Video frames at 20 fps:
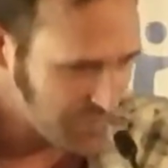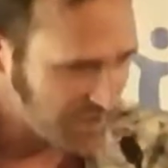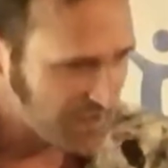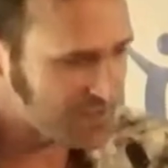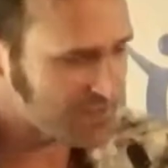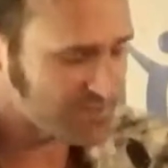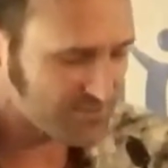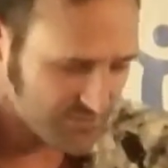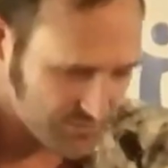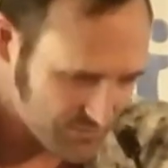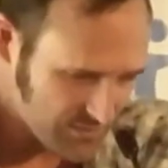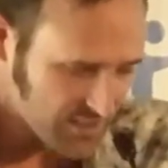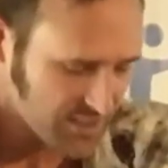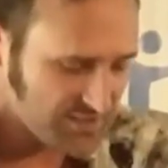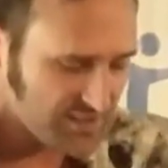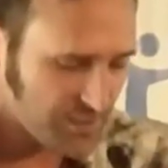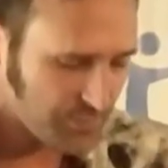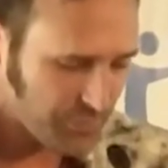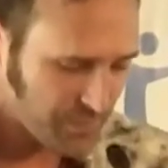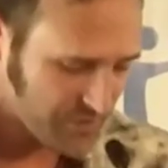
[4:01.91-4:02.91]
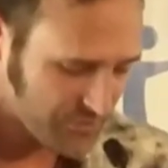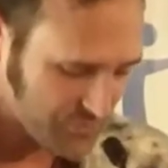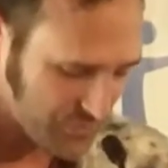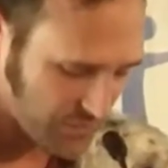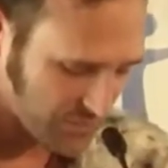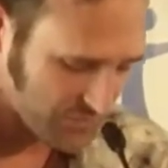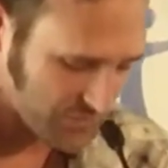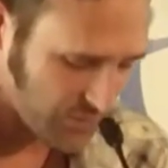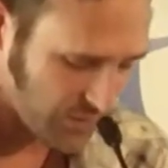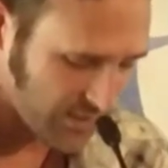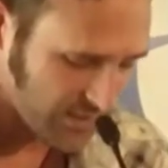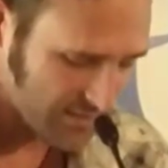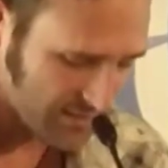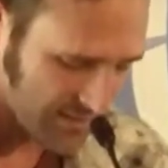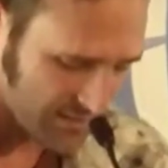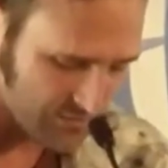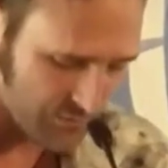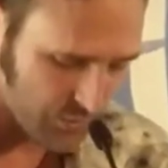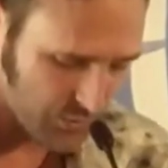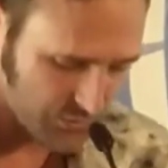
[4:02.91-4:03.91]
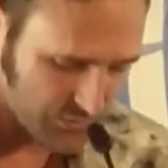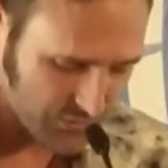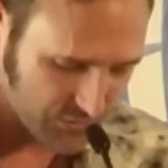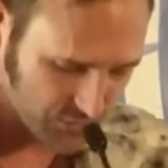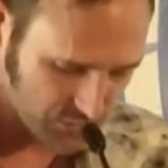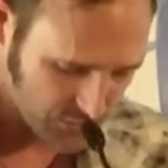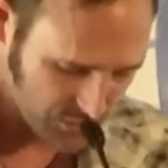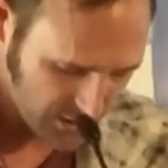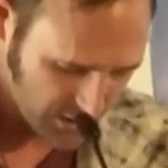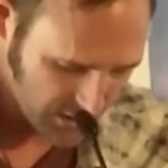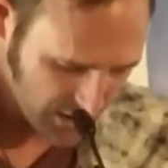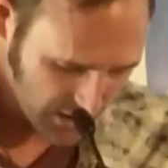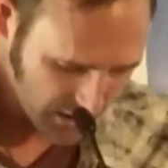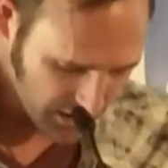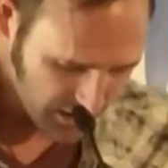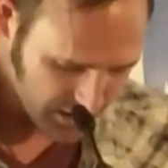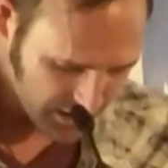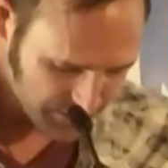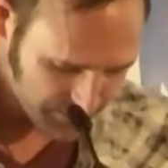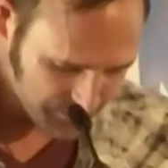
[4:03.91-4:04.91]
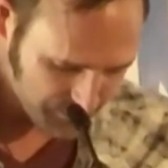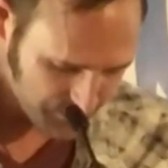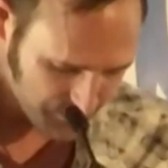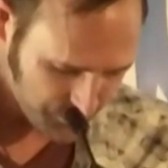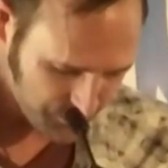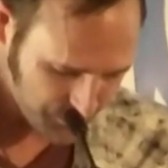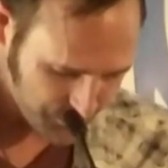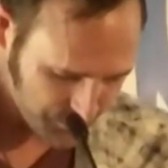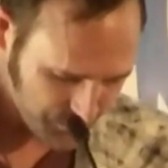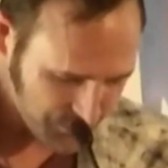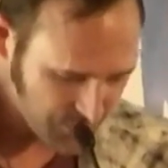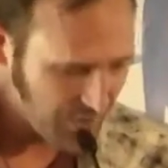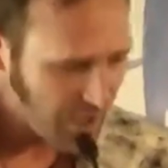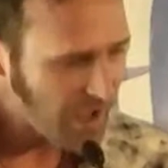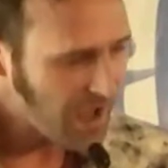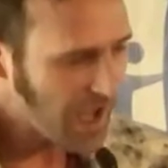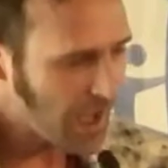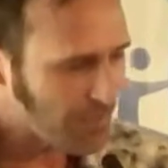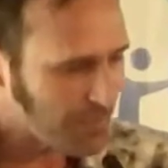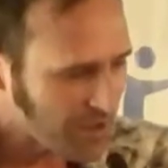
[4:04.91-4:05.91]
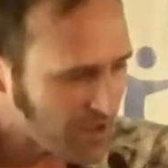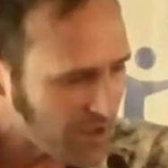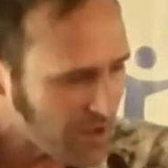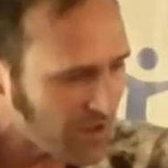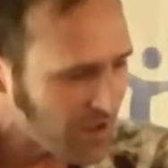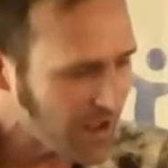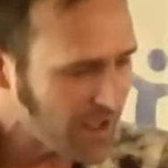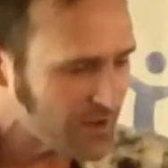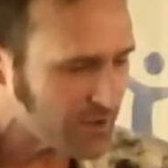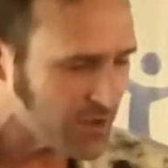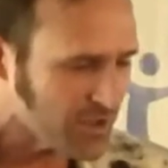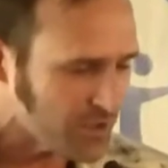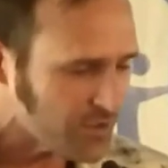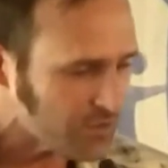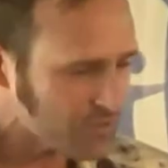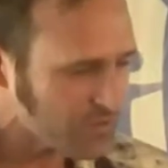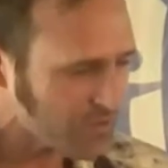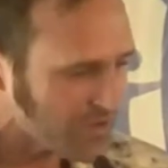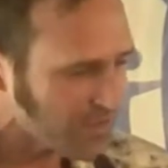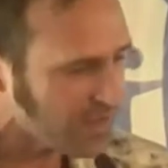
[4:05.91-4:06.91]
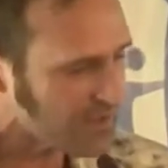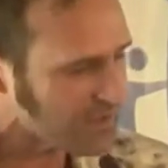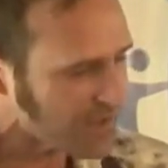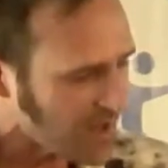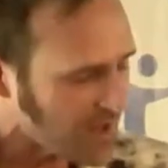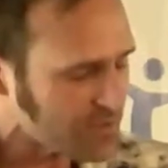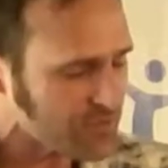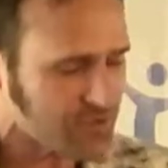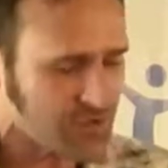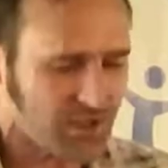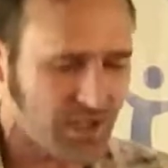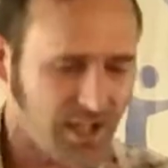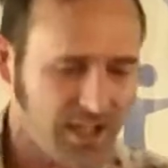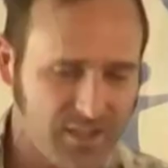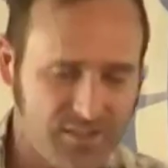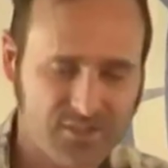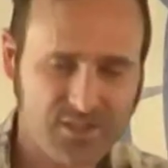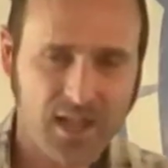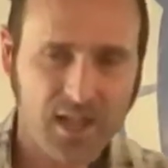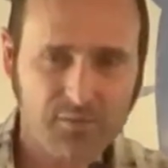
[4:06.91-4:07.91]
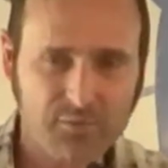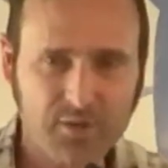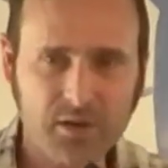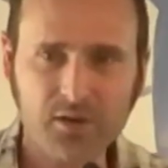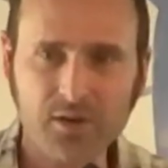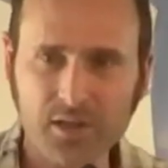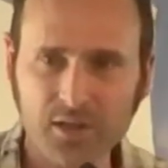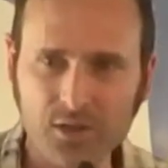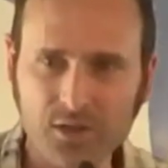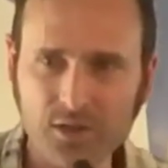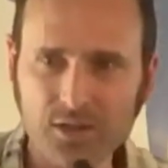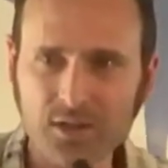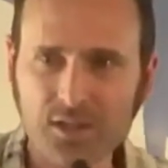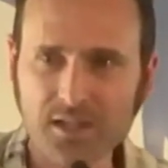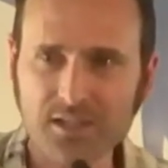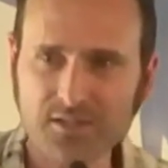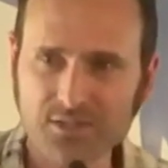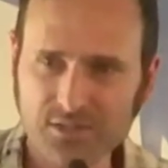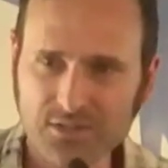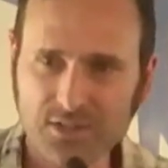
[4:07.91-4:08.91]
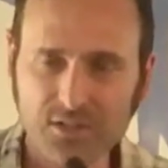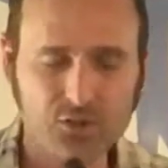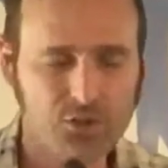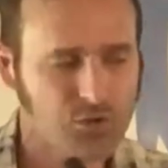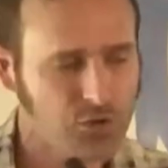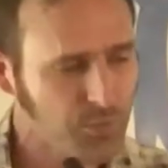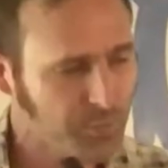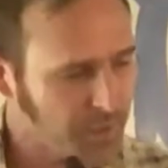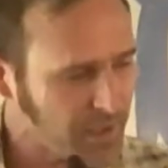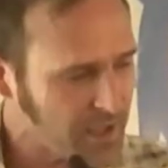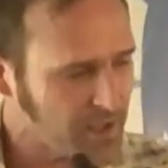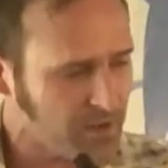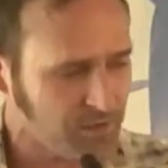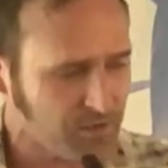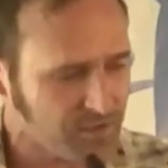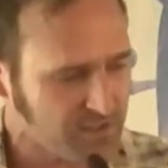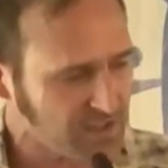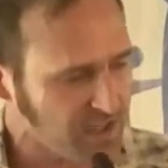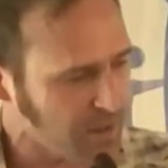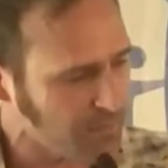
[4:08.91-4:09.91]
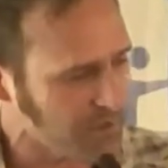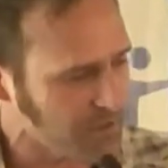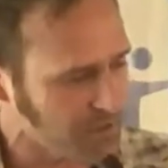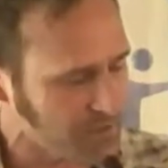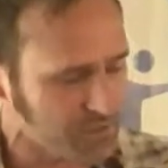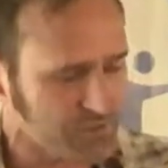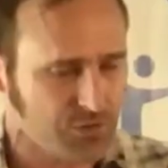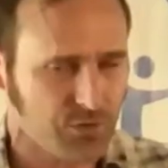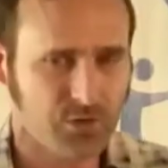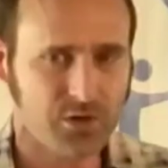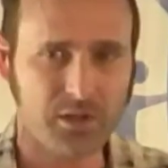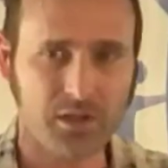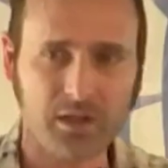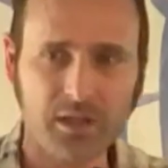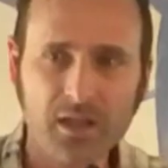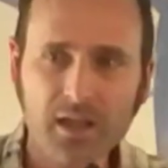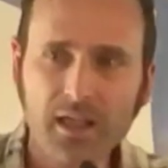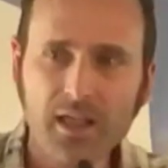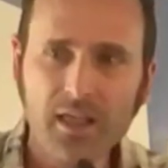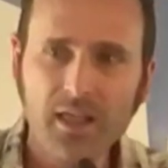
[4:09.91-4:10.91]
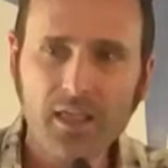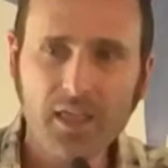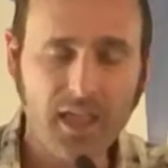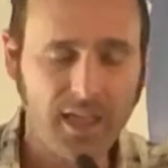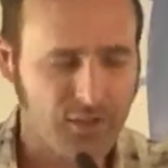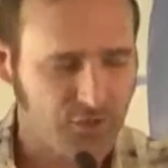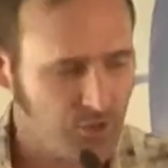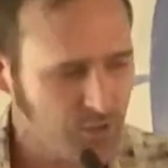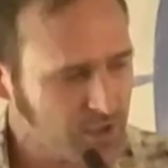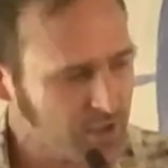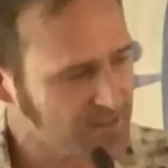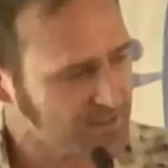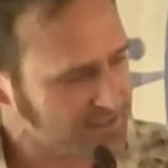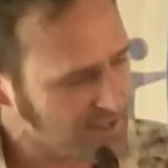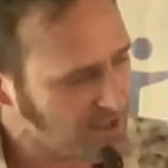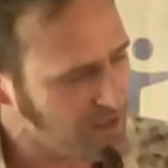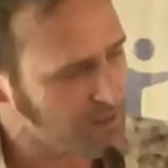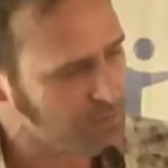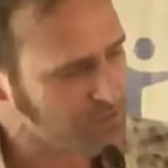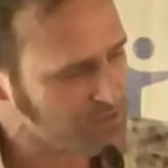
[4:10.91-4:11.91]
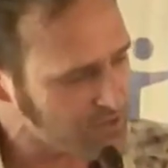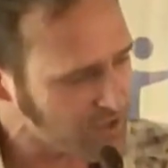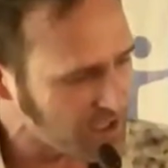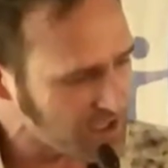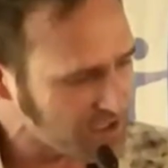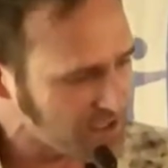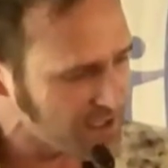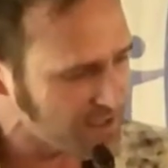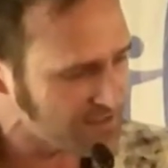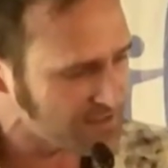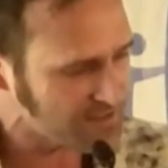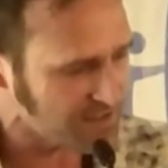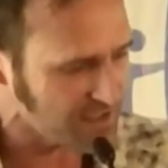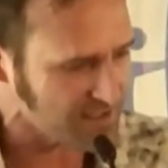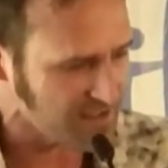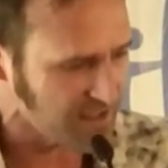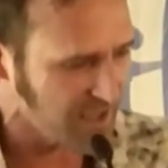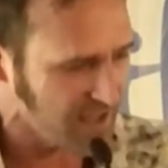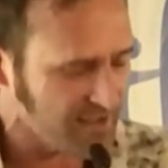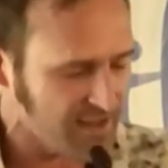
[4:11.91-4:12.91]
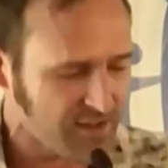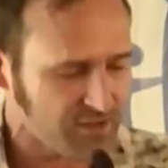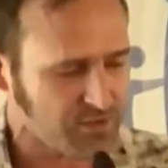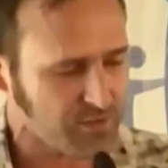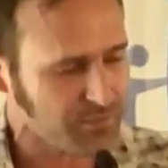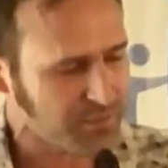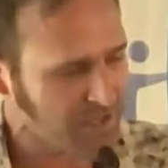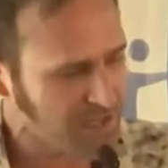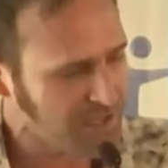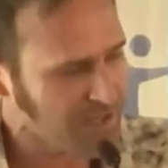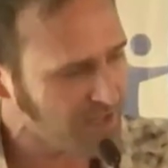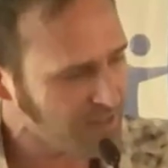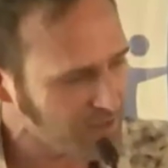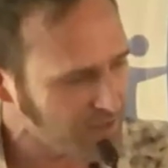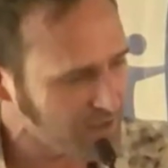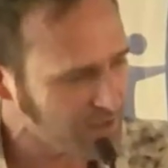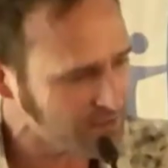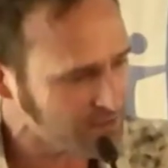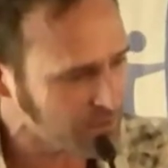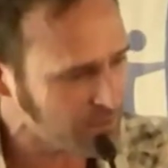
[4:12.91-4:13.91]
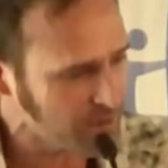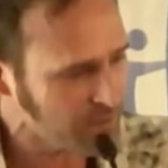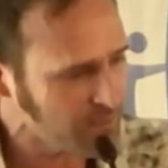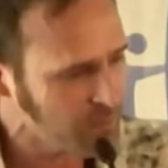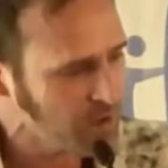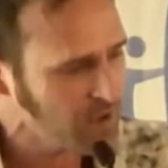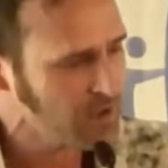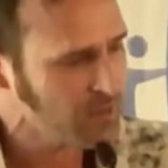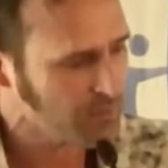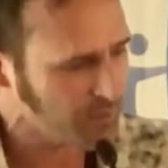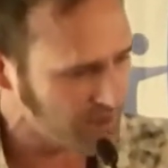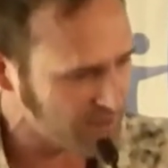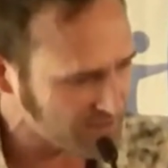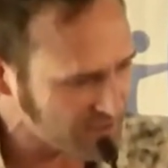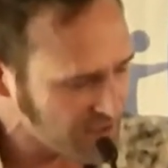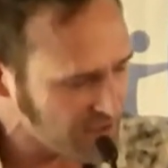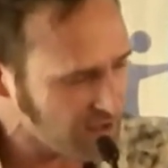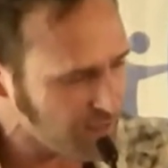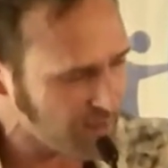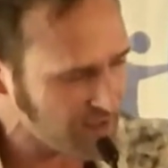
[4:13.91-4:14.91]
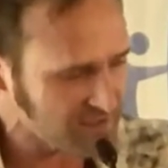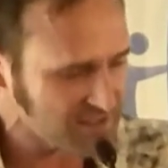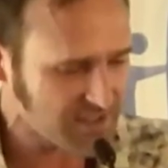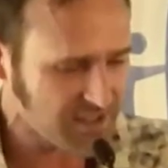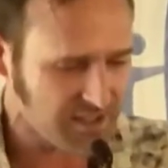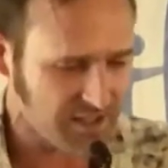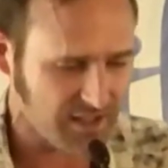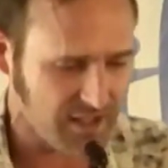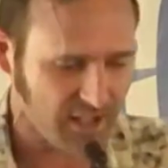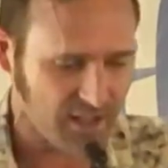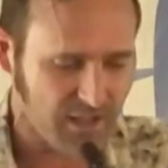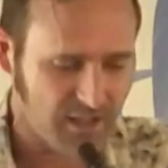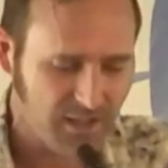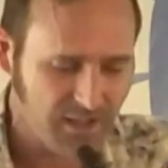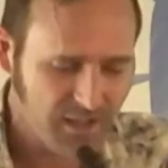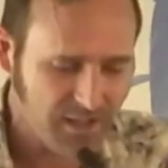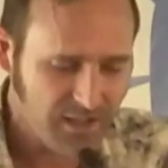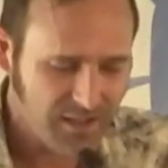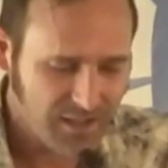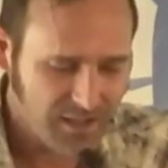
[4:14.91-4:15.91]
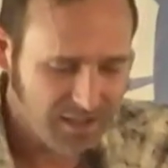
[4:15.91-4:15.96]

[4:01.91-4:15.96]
But it's a picture, so that's cool too. I'm a little angry. Usually the Dodger guy is not very good. You're better than Tommy Lasorda. And you can tell him Sean Kent said that. That doesn't mean anything to him, but tell him I said that.